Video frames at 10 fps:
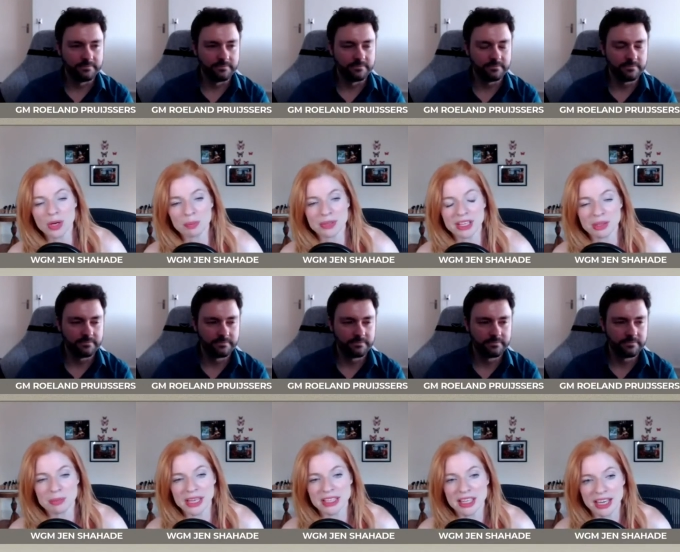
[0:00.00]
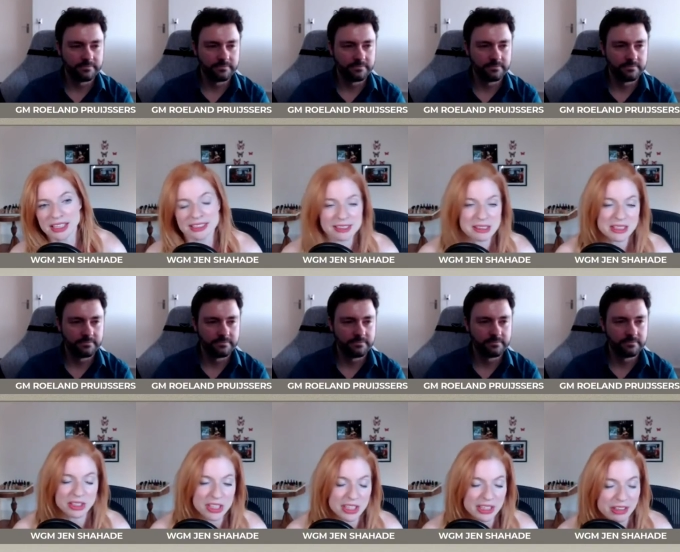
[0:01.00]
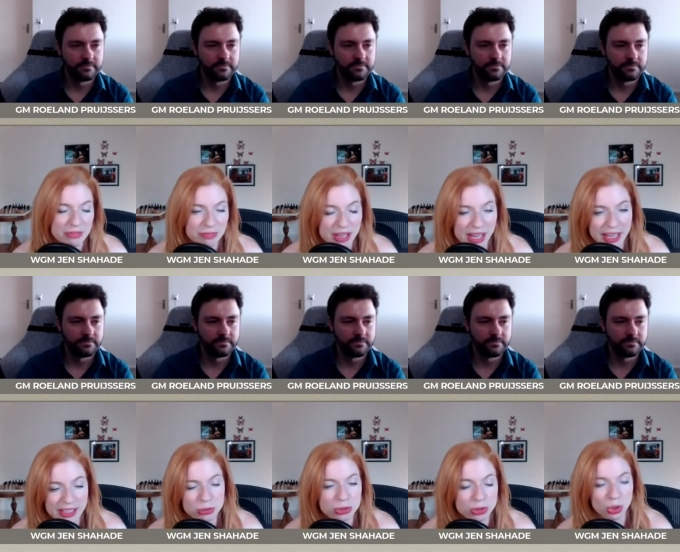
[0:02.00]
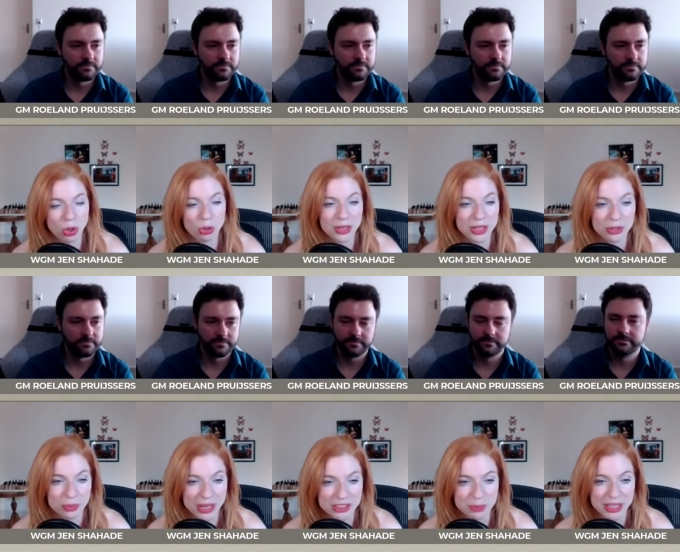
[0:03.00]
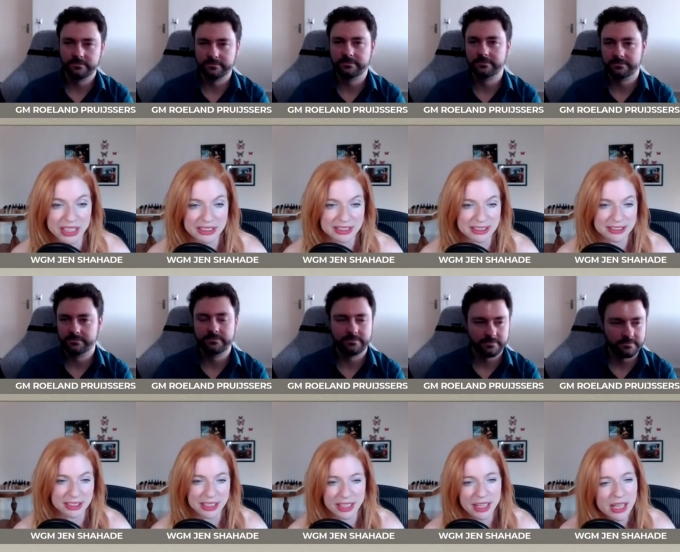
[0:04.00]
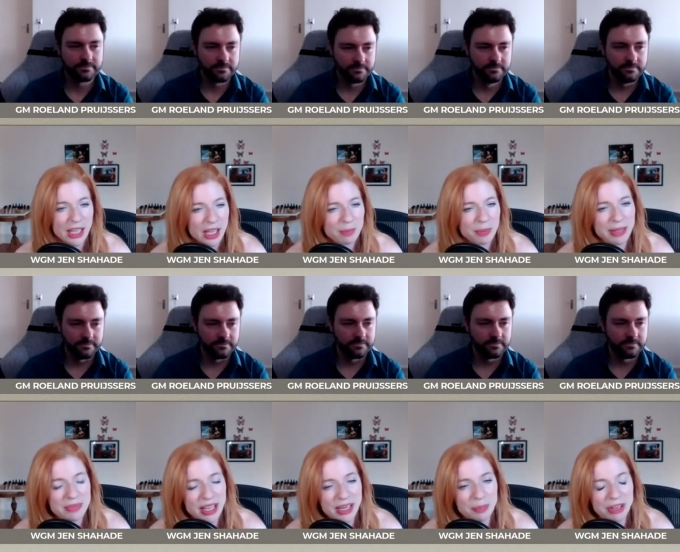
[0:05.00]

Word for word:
Speaker 1: want to play the main line of the Sicilian, that's fine. There's so many good ways to play against the Sicilian. But I'm not a